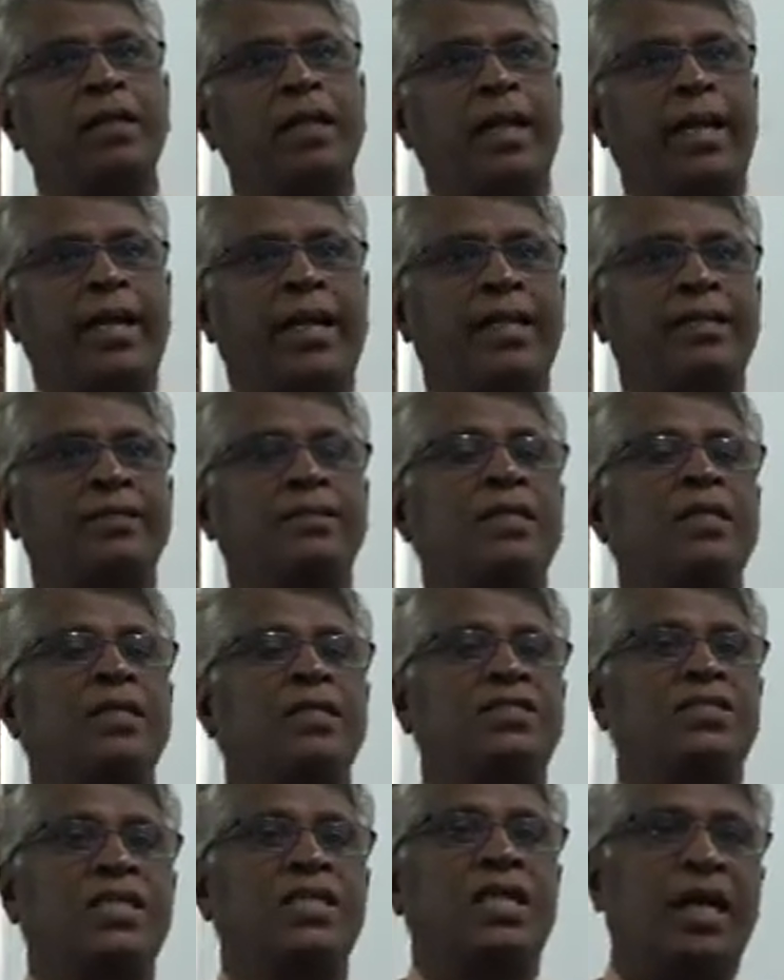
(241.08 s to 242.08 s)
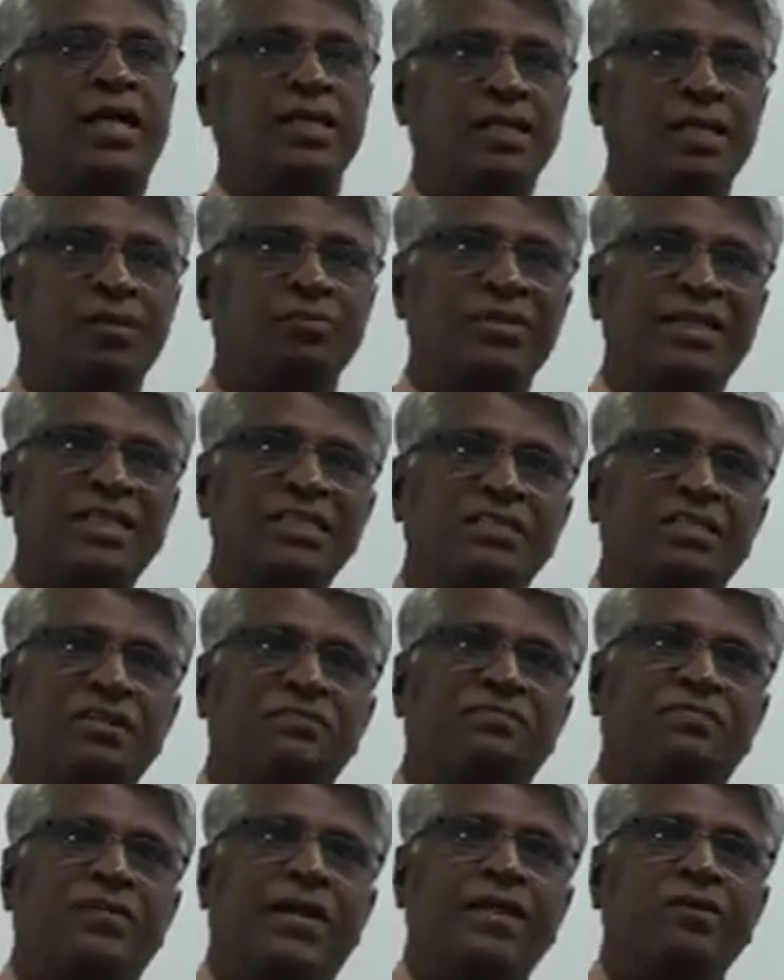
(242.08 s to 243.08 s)
and she underwent a
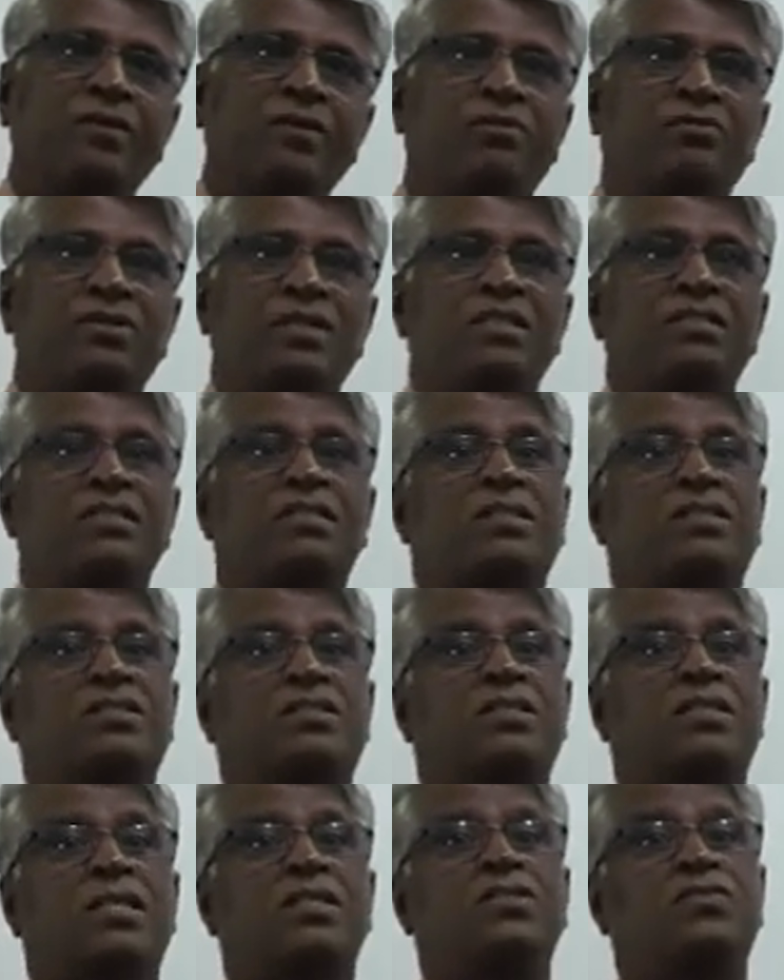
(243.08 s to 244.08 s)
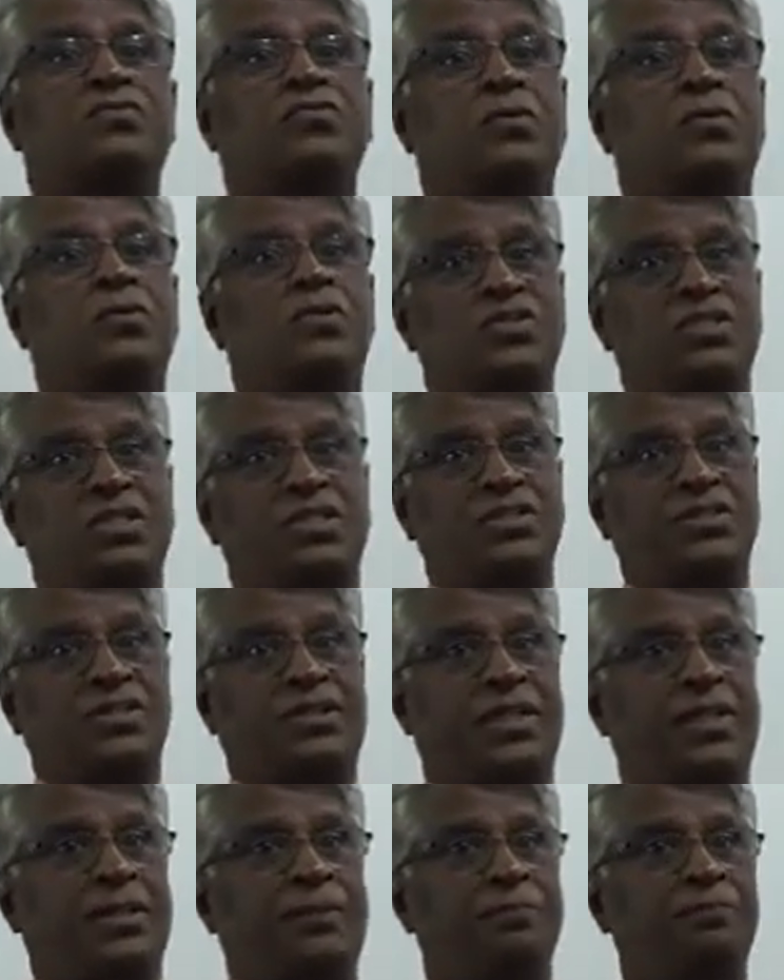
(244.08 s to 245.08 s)
5-hour successful
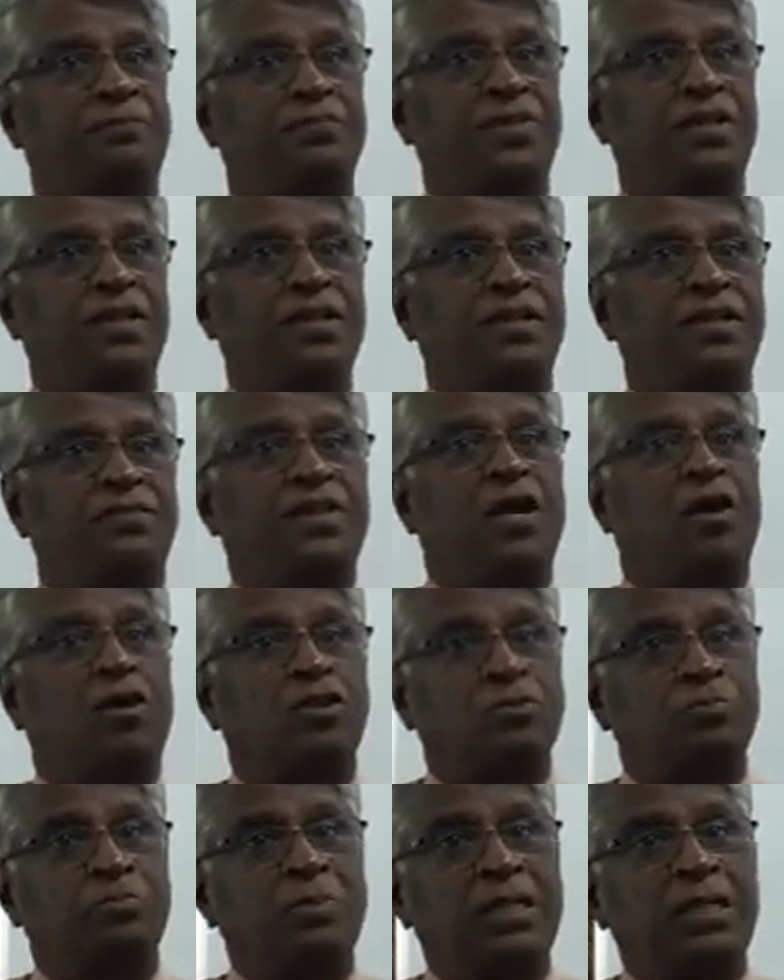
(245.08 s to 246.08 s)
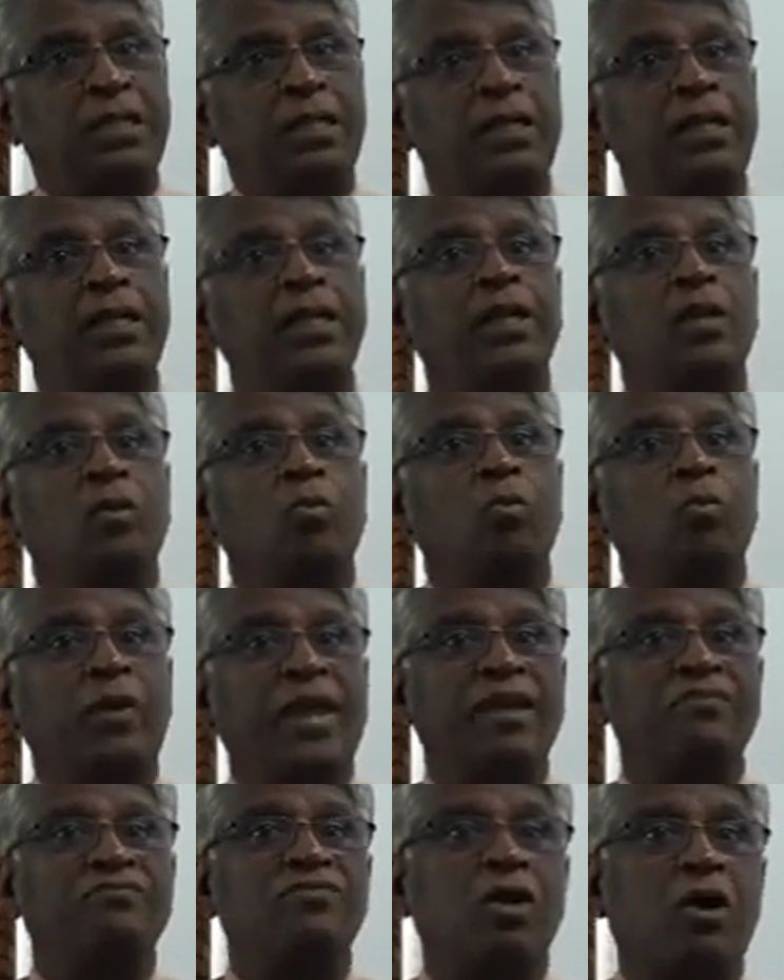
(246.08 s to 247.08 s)
surgery. The hospital
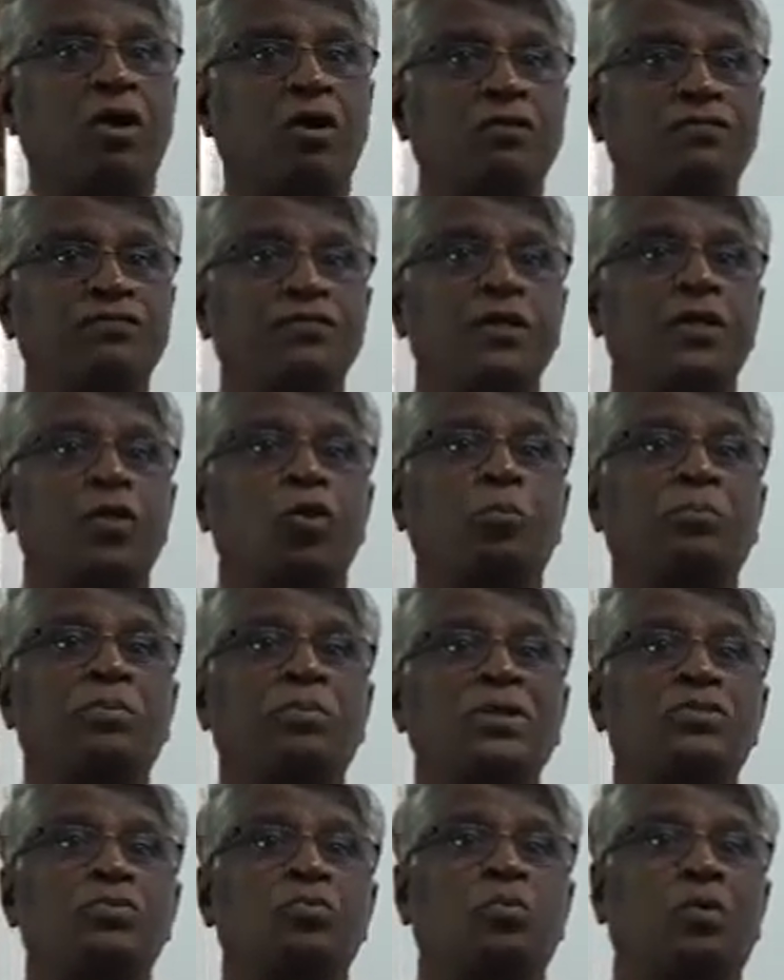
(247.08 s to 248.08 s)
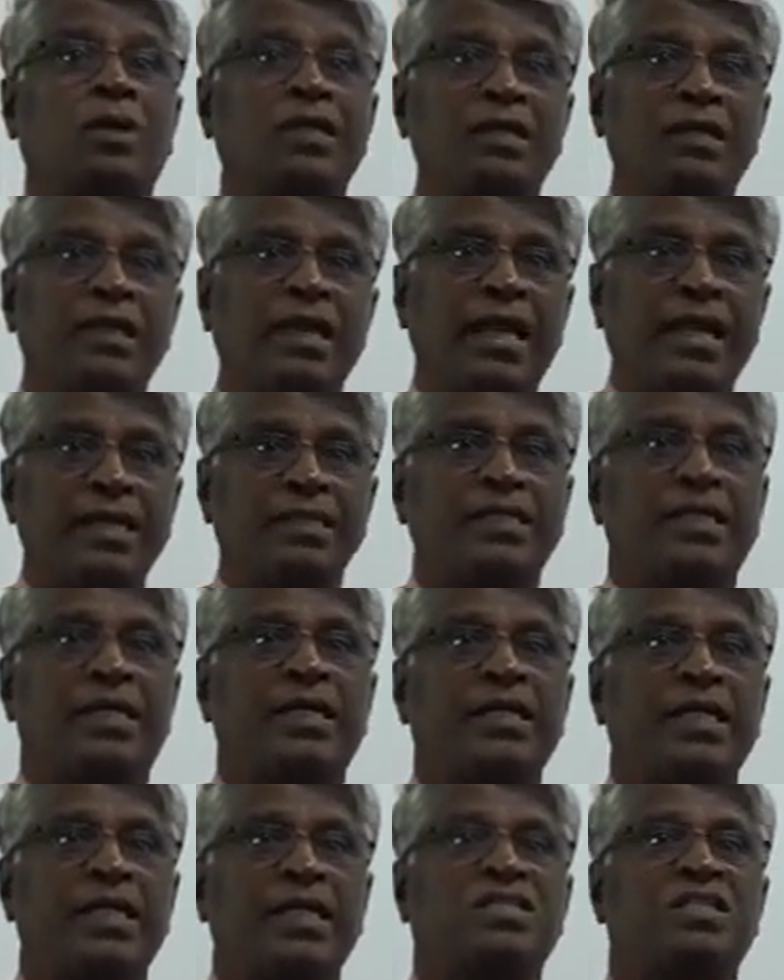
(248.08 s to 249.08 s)
waived off ₹1 lakh
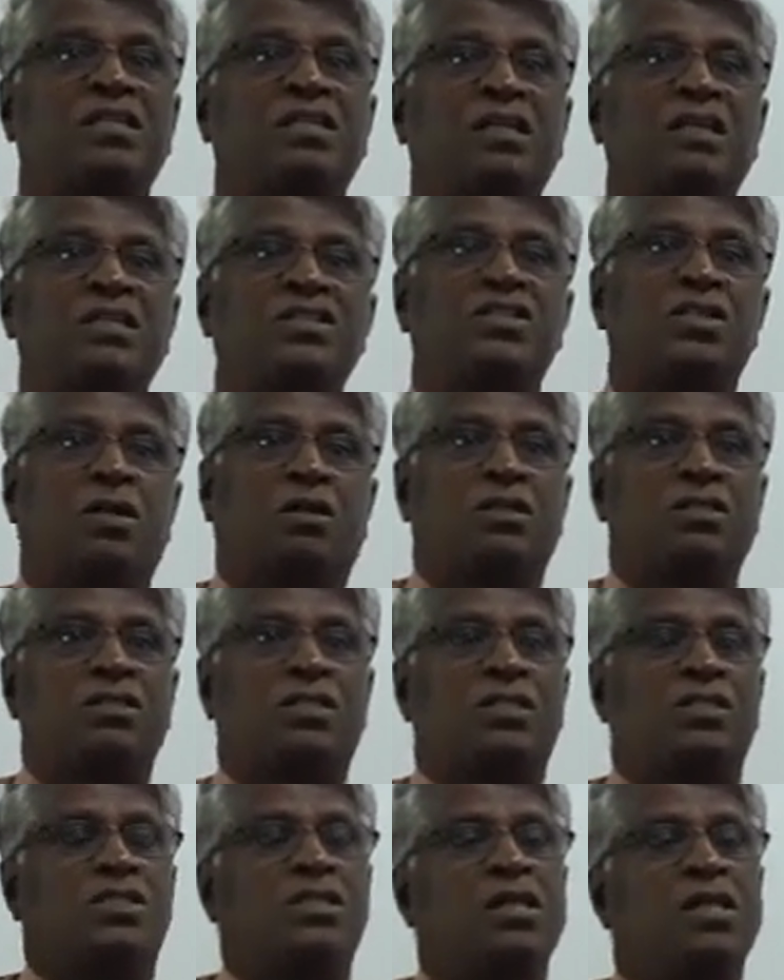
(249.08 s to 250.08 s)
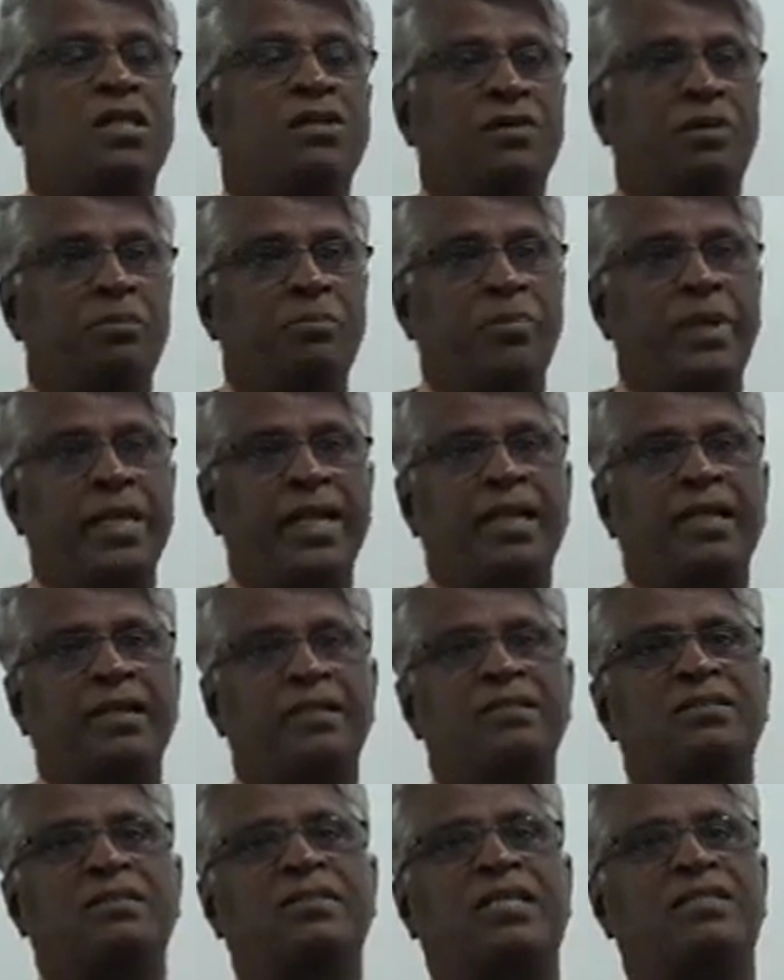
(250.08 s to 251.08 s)
additional charges for
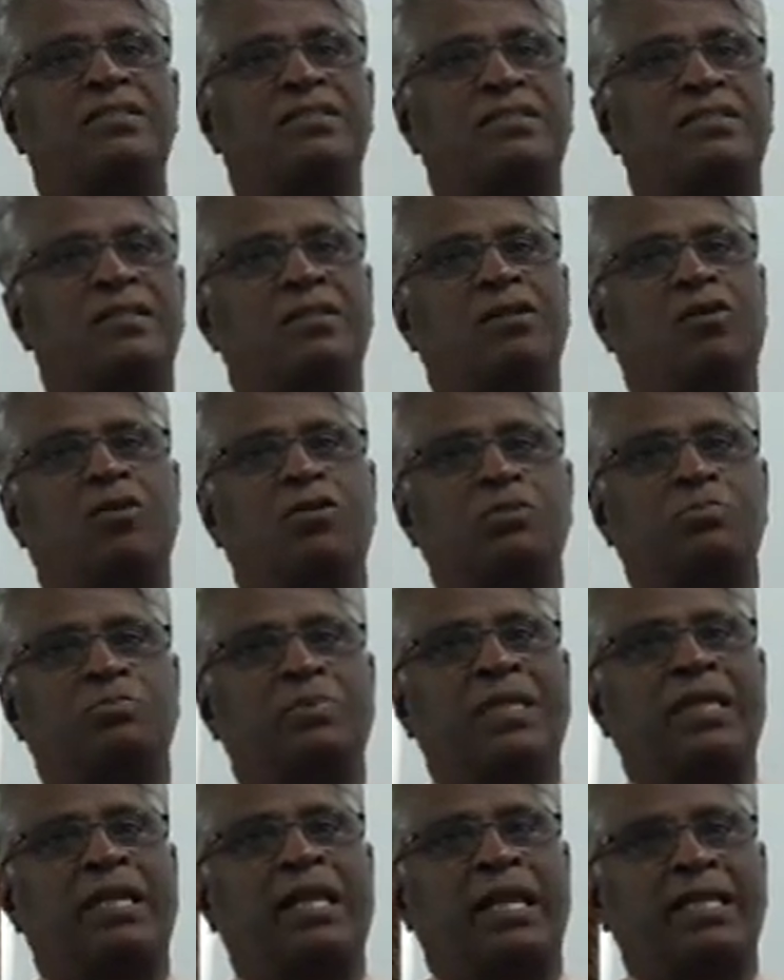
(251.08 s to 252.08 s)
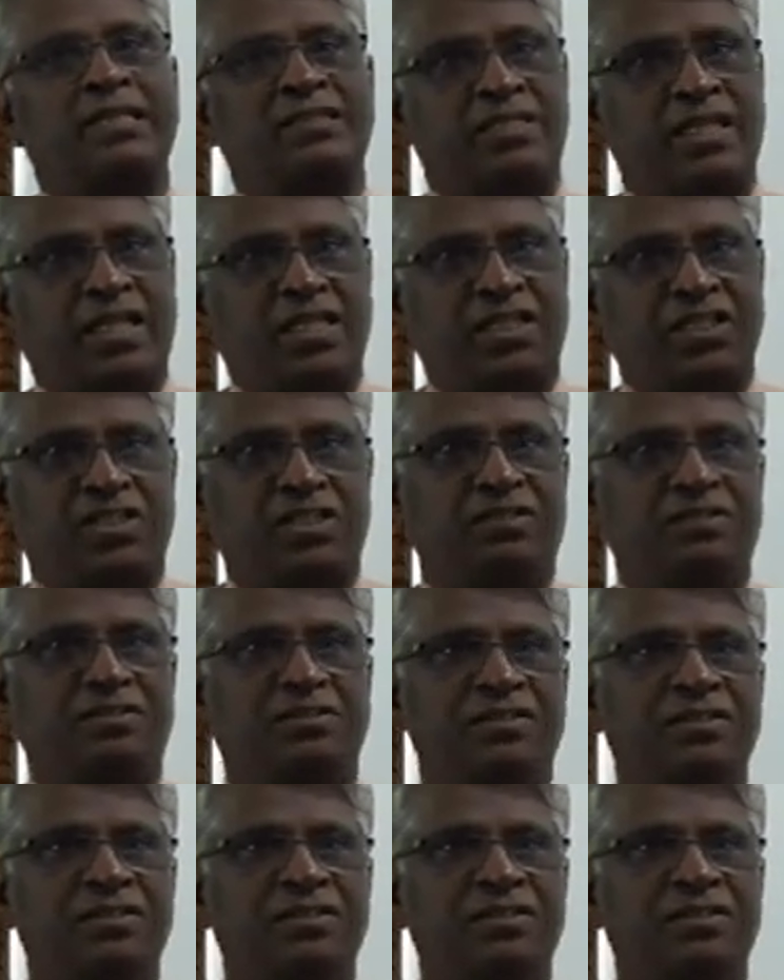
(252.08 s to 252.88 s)
medical tests and hospitalization.